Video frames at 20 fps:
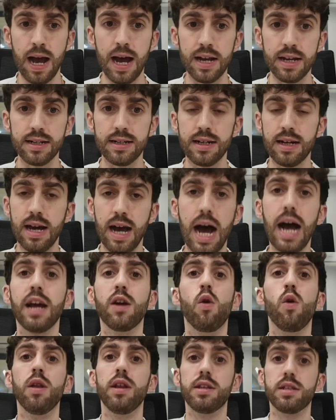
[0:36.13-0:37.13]
And
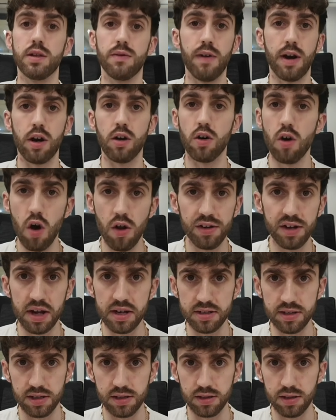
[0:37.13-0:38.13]
I call this the viral
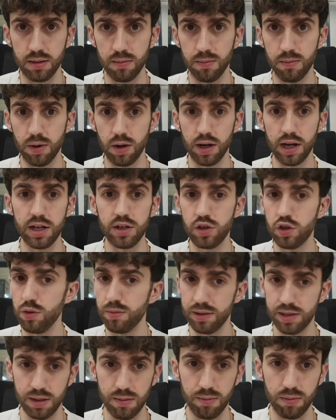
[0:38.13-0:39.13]
content system, okay?
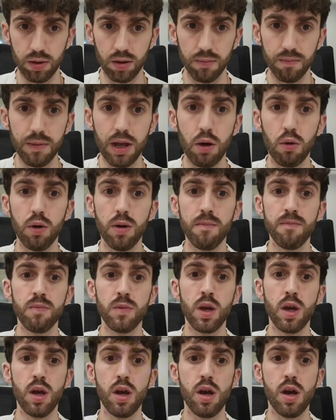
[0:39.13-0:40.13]
Super simple.
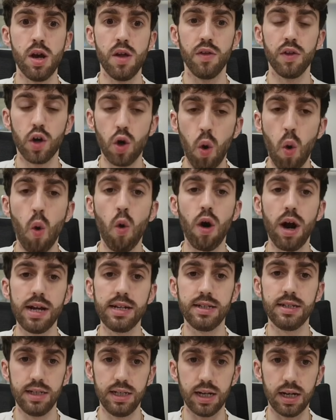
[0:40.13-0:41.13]
Now, the core
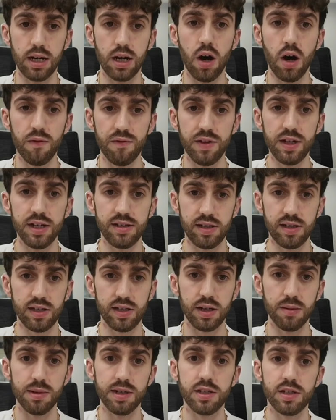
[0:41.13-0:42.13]
idea of this
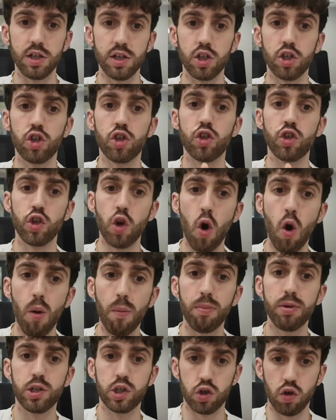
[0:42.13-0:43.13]
system is to
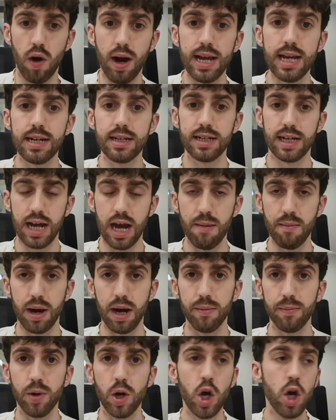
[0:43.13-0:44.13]
stop trying to come
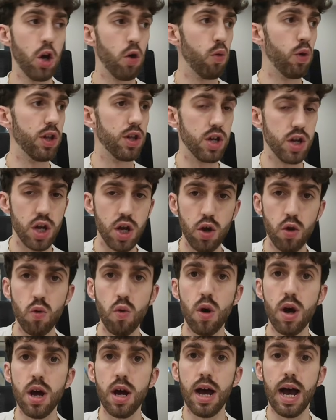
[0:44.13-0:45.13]
up with
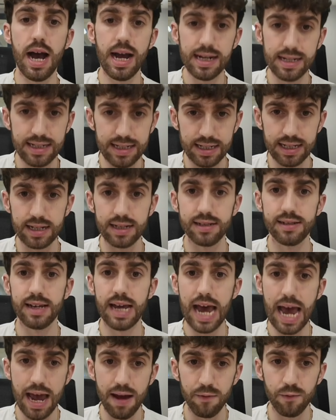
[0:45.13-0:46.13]
new
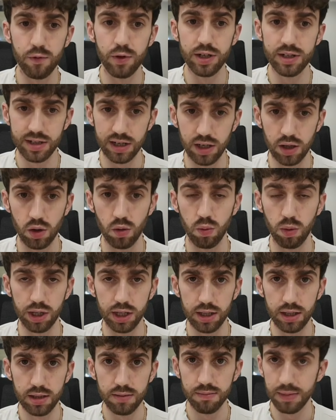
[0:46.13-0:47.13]
ideas every single
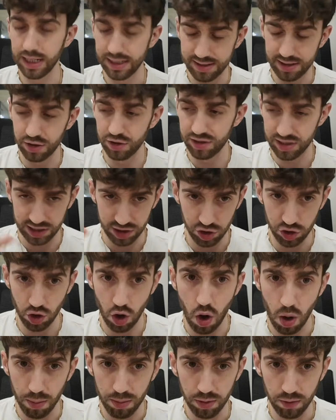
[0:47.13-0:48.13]
week. Like, seriously,
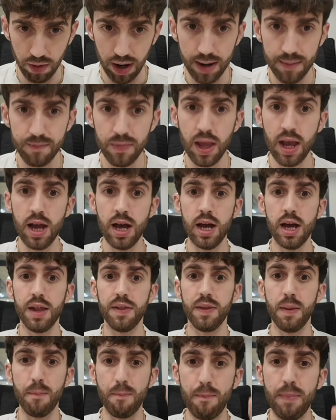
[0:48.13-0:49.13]
stop, right?
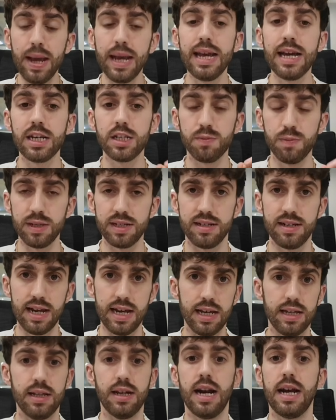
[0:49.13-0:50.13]
The biggest
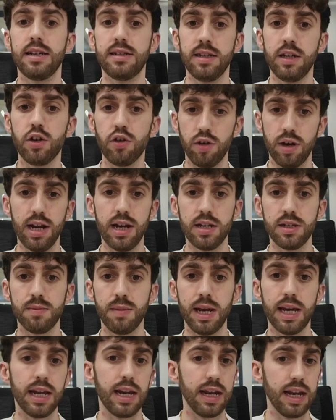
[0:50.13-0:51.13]
mistake that I see creators
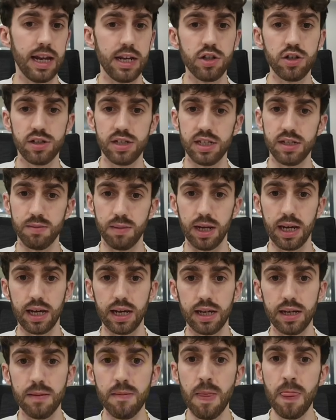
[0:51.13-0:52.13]
making and agencies
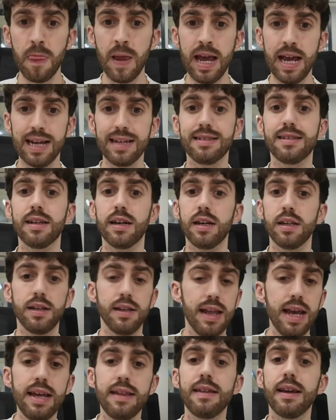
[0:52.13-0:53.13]
making is
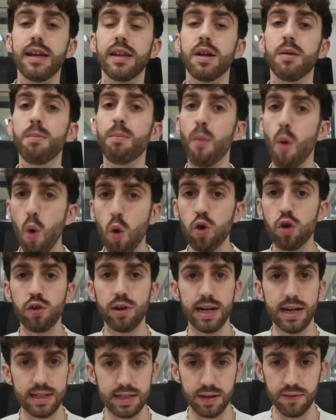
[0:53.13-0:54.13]
that they think that more
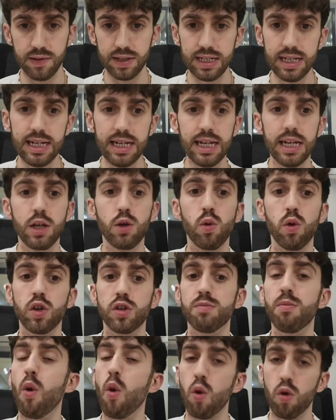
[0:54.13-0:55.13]
creativity
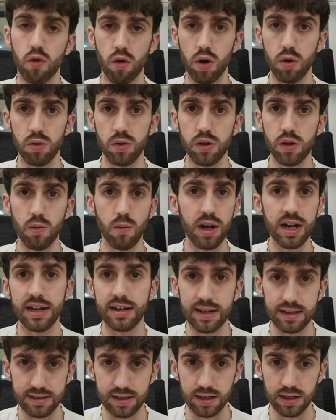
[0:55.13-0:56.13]
equals more growth, when
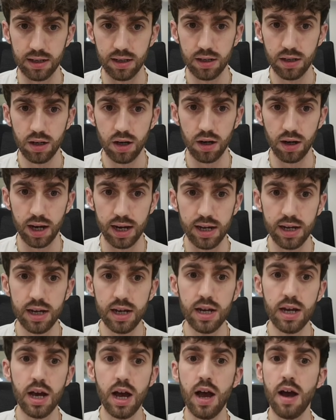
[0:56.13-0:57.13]
it doesn't,
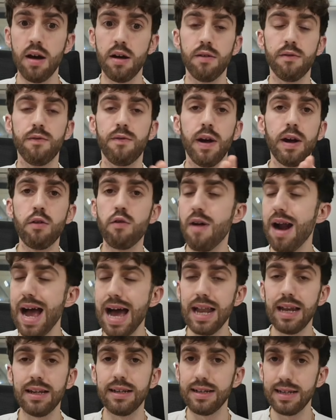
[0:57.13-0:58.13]
okay?
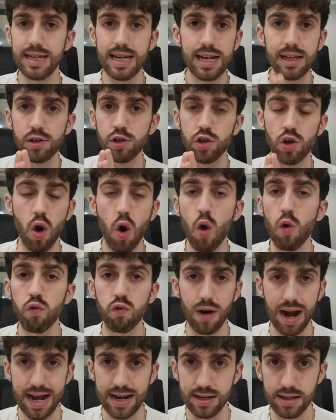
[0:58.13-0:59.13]
Virality is
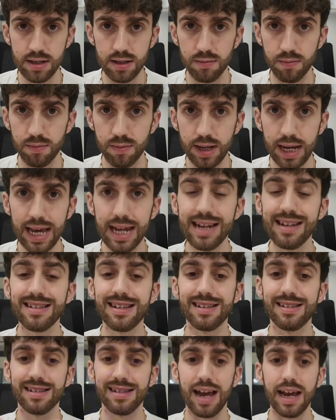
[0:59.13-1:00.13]
not random. It
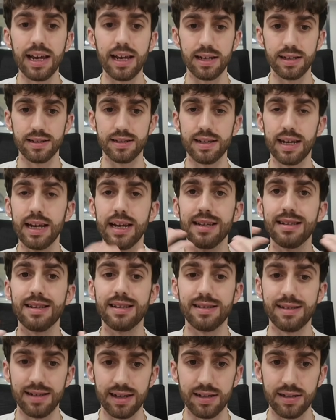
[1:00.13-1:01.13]
is a science, it is
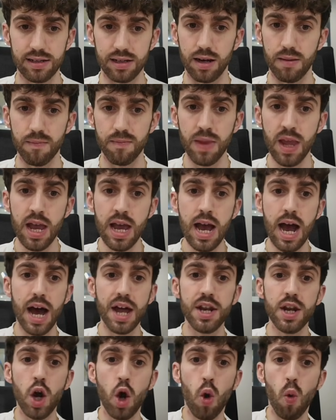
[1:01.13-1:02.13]
a system.
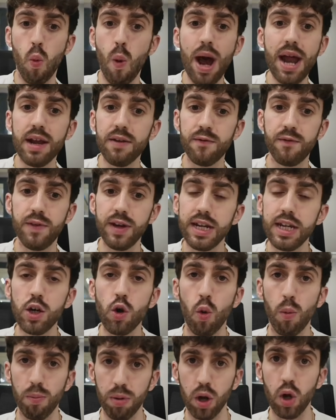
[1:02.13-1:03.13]
And when a
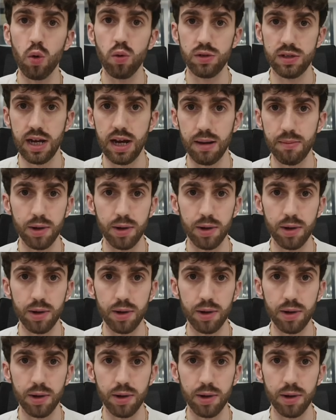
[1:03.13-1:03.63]
video blows